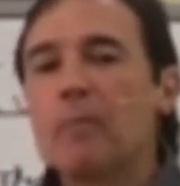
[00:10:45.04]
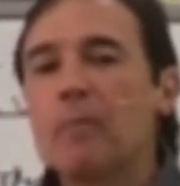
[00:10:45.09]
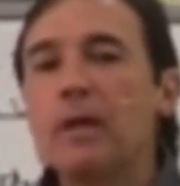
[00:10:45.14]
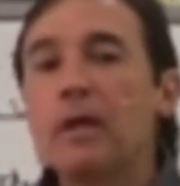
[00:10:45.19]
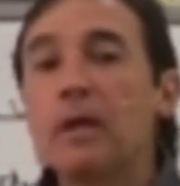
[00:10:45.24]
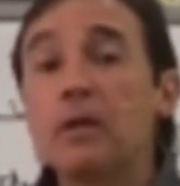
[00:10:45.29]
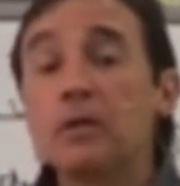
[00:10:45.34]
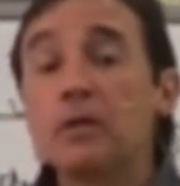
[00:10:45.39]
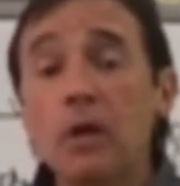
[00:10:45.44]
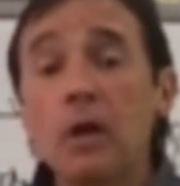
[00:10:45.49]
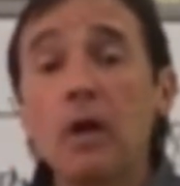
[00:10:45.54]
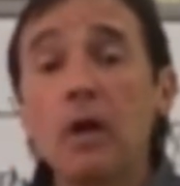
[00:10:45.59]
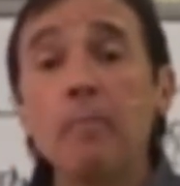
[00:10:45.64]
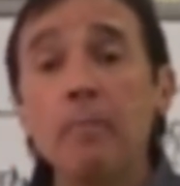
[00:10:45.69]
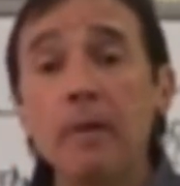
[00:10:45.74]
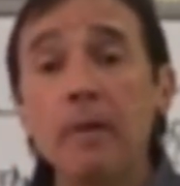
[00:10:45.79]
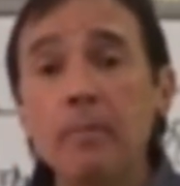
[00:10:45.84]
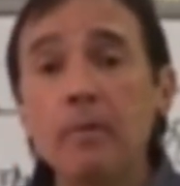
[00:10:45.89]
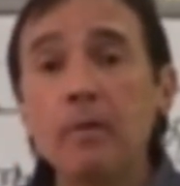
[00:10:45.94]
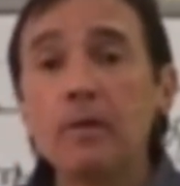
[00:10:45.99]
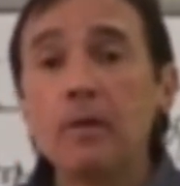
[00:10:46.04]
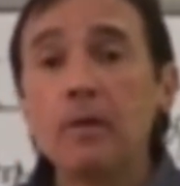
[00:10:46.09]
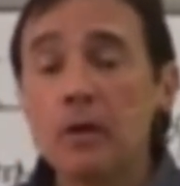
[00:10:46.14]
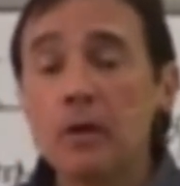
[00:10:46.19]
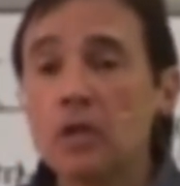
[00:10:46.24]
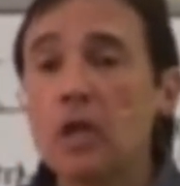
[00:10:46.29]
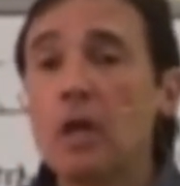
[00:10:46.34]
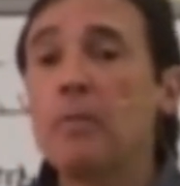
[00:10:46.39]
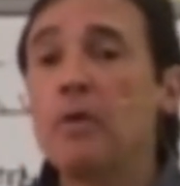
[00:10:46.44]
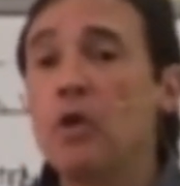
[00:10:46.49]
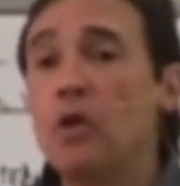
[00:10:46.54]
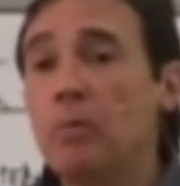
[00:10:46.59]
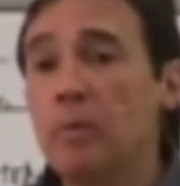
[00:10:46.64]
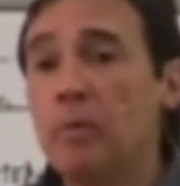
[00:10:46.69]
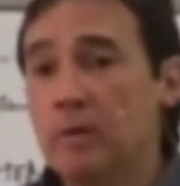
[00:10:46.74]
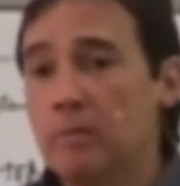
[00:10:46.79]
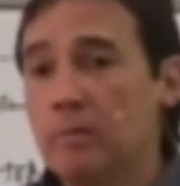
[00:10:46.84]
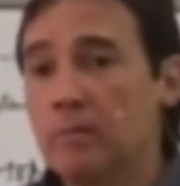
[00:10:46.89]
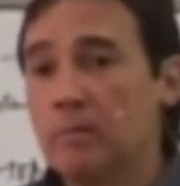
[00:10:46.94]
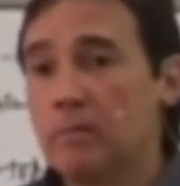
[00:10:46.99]
Because there are people that are
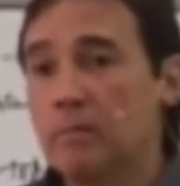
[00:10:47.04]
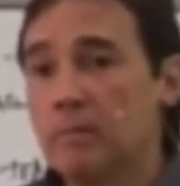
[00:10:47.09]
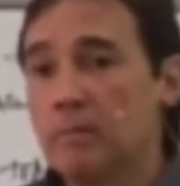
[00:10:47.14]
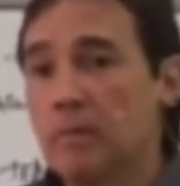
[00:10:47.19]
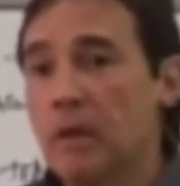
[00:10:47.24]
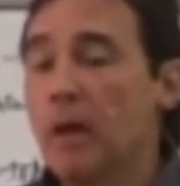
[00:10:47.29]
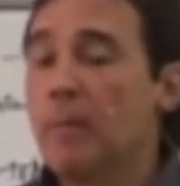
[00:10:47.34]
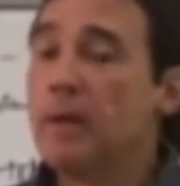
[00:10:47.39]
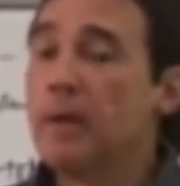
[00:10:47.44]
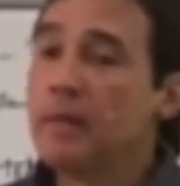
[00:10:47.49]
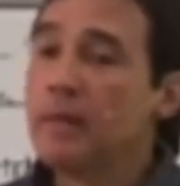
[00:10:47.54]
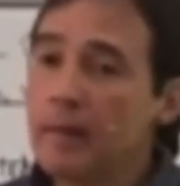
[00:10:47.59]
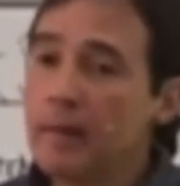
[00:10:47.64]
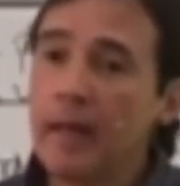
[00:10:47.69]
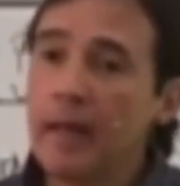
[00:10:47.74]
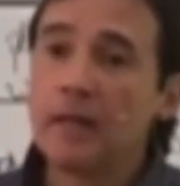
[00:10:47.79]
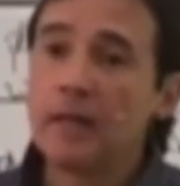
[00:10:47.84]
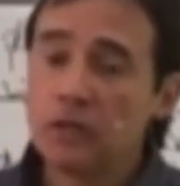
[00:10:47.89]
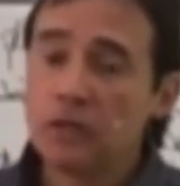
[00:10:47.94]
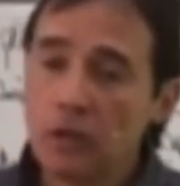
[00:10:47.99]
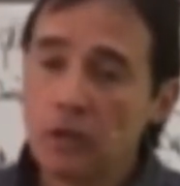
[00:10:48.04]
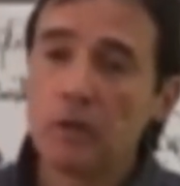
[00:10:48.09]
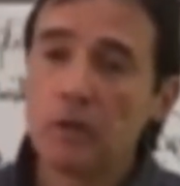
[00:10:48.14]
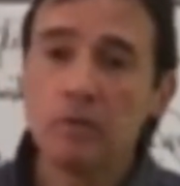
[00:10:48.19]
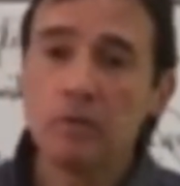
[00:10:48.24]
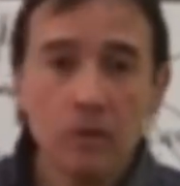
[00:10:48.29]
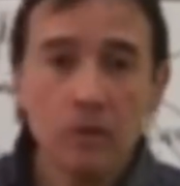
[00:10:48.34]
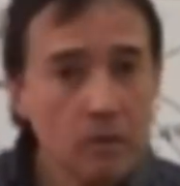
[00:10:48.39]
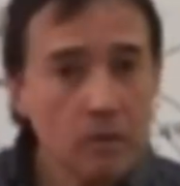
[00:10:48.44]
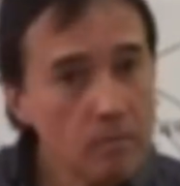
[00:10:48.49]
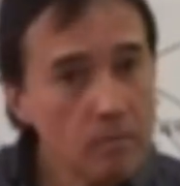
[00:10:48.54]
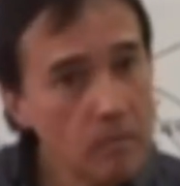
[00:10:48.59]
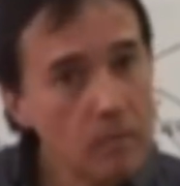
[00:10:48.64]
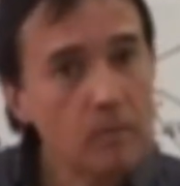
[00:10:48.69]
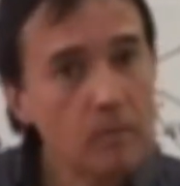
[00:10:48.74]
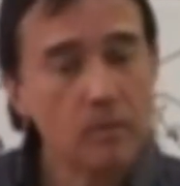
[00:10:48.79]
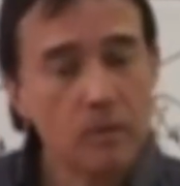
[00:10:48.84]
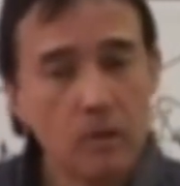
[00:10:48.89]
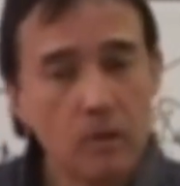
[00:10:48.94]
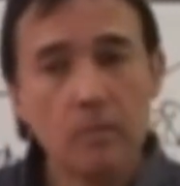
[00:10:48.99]
subhuman. I mean, that's their
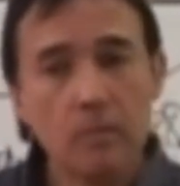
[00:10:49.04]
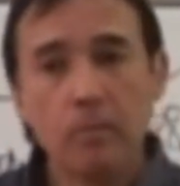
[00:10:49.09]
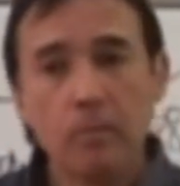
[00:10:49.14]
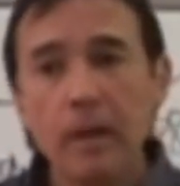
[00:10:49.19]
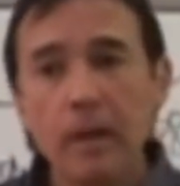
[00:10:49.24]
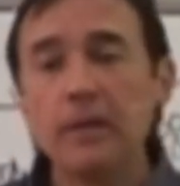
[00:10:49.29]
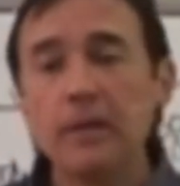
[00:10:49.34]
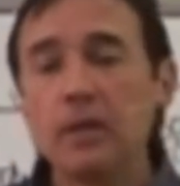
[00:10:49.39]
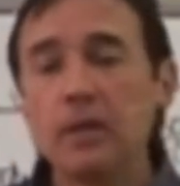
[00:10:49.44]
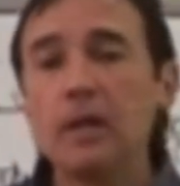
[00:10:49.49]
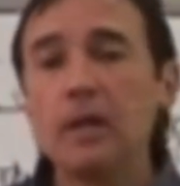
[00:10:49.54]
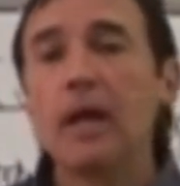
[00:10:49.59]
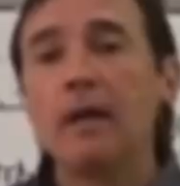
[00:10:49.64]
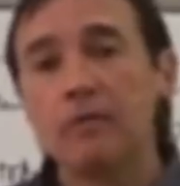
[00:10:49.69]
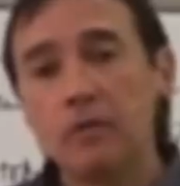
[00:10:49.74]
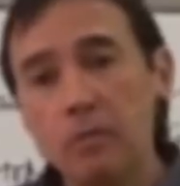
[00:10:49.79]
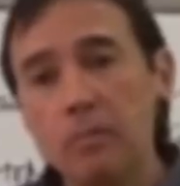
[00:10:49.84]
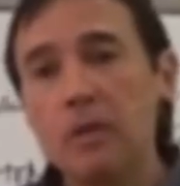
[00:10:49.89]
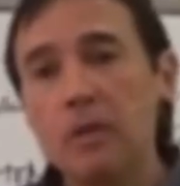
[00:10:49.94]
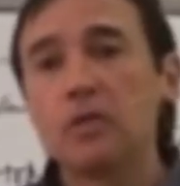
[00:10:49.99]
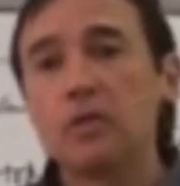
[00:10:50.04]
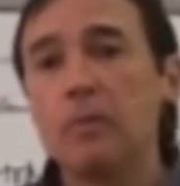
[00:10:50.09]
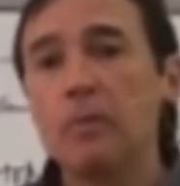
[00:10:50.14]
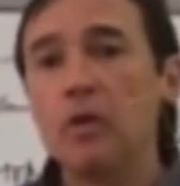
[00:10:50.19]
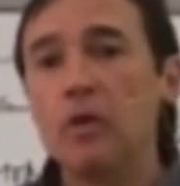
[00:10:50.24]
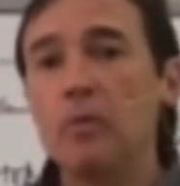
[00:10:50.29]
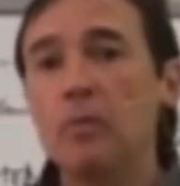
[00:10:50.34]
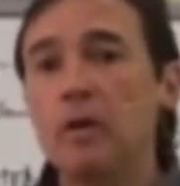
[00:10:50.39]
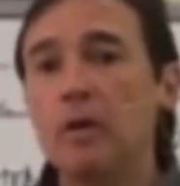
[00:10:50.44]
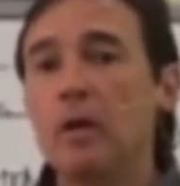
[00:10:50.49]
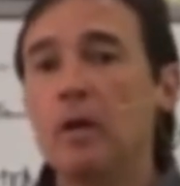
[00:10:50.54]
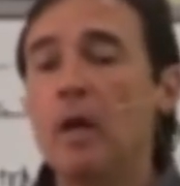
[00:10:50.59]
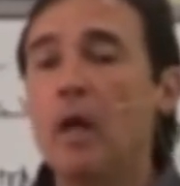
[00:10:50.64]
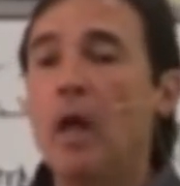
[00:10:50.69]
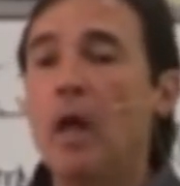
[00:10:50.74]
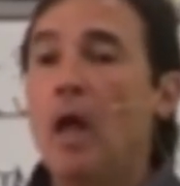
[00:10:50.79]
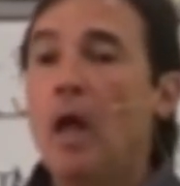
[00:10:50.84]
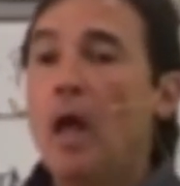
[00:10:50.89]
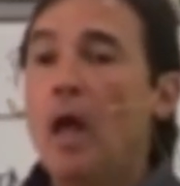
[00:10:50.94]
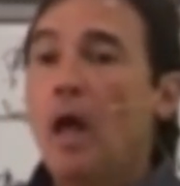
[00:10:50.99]
place in life, to be subhuman.
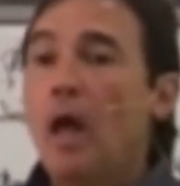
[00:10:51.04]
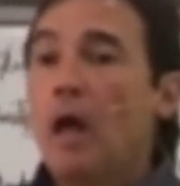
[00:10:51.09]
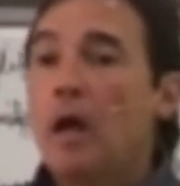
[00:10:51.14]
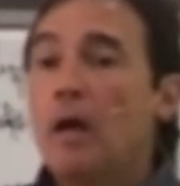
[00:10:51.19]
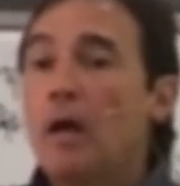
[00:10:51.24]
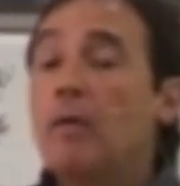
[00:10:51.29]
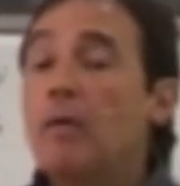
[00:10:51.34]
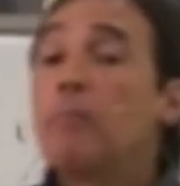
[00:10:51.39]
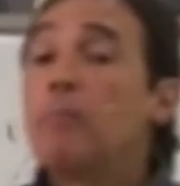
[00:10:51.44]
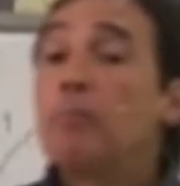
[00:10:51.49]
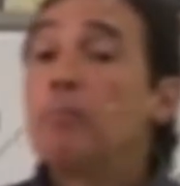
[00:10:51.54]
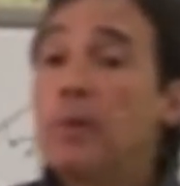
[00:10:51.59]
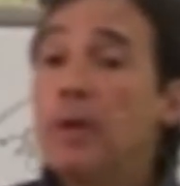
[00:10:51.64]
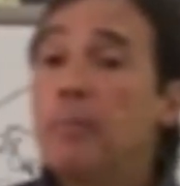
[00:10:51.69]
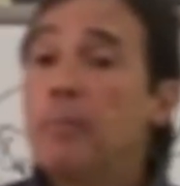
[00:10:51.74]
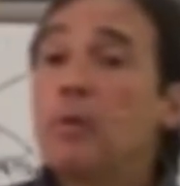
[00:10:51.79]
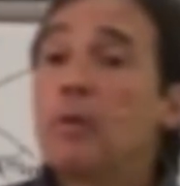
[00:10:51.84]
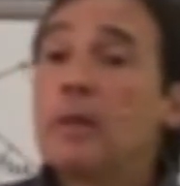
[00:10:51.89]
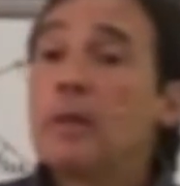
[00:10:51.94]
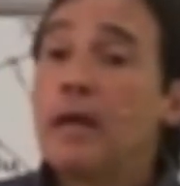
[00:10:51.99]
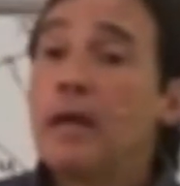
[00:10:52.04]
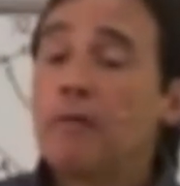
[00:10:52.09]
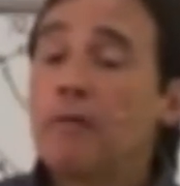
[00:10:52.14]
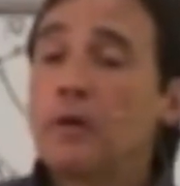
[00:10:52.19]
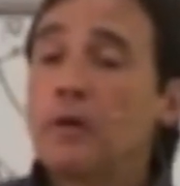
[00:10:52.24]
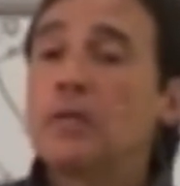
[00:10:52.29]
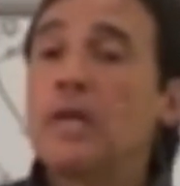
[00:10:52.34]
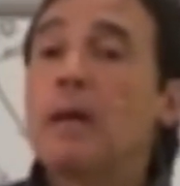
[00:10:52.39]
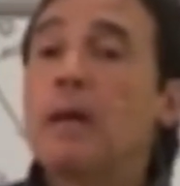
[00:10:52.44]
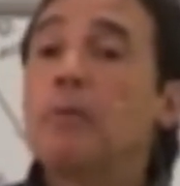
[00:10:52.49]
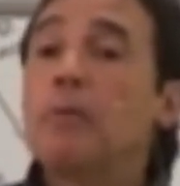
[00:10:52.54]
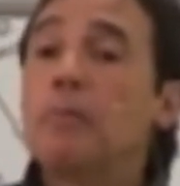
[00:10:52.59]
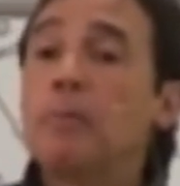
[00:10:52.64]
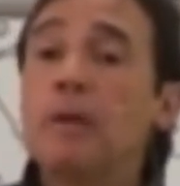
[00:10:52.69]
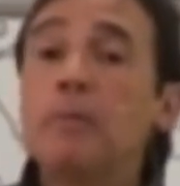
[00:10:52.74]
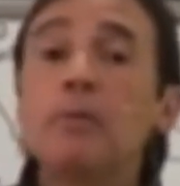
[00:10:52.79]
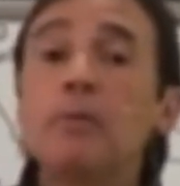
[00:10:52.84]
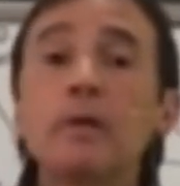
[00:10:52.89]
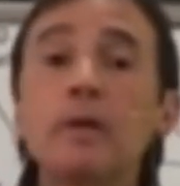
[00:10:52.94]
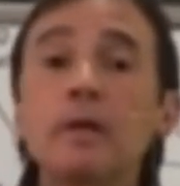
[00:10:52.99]
People like, for example,
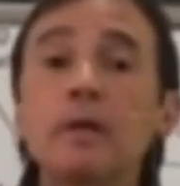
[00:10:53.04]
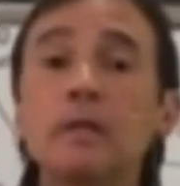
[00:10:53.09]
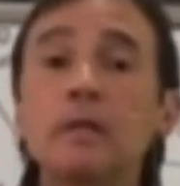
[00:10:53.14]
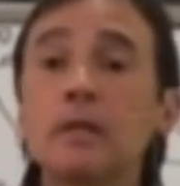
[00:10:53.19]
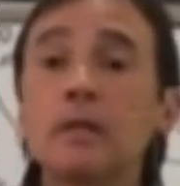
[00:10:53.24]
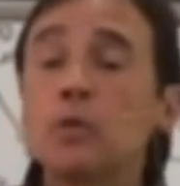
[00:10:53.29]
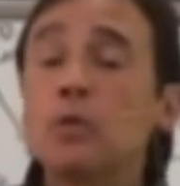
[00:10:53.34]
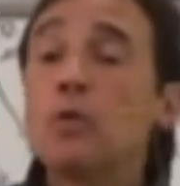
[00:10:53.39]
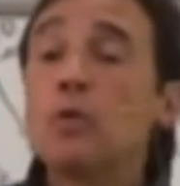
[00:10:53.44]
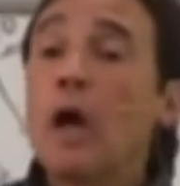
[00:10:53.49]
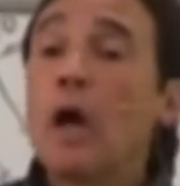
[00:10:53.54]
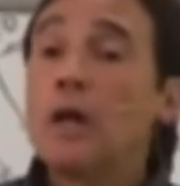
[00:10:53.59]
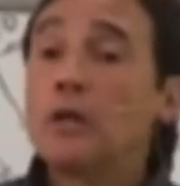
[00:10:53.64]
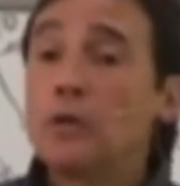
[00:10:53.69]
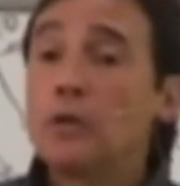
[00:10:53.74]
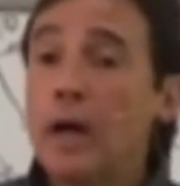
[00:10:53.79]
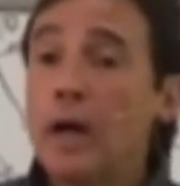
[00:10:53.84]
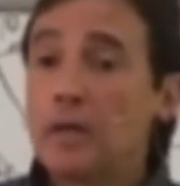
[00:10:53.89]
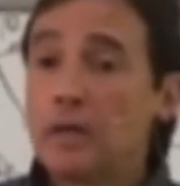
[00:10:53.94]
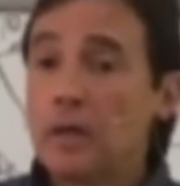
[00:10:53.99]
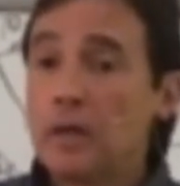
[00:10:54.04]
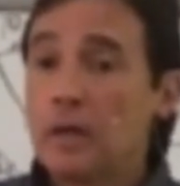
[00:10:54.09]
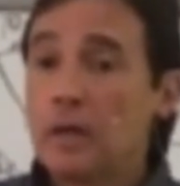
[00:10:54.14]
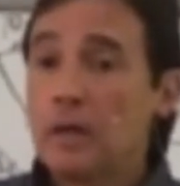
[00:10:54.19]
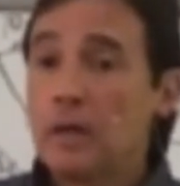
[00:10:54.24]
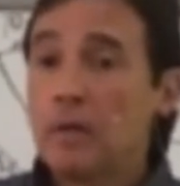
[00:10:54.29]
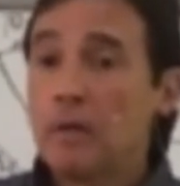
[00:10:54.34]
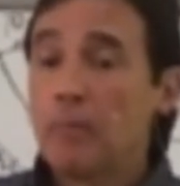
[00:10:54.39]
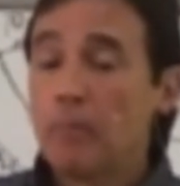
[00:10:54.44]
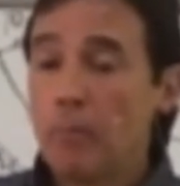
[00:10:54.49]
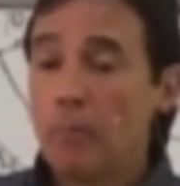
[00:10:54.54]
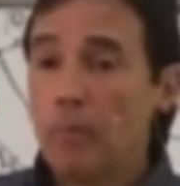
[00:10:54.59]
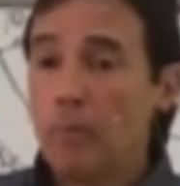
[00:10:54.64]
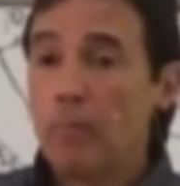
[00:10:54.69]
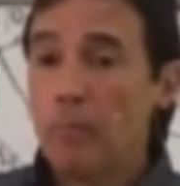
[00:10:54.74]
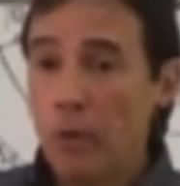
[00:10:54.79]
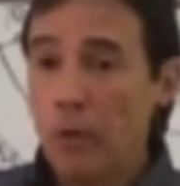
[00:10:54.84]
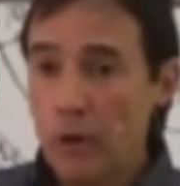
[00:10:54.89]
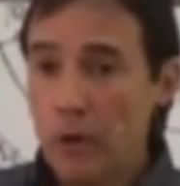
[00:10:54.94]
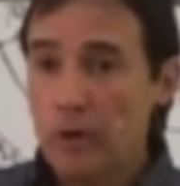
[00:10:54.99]
people that do contract
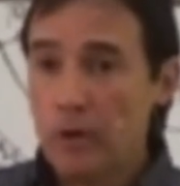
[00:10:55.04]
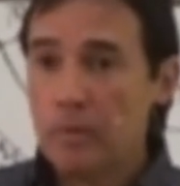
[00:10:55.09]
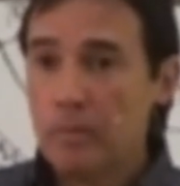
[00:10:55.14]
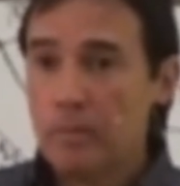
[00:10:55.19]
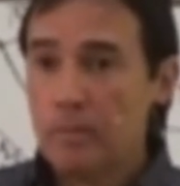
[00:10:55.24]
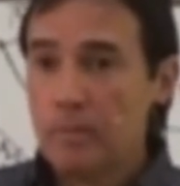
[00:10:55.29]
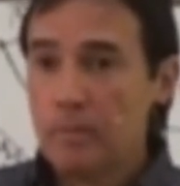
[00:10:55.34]
murder,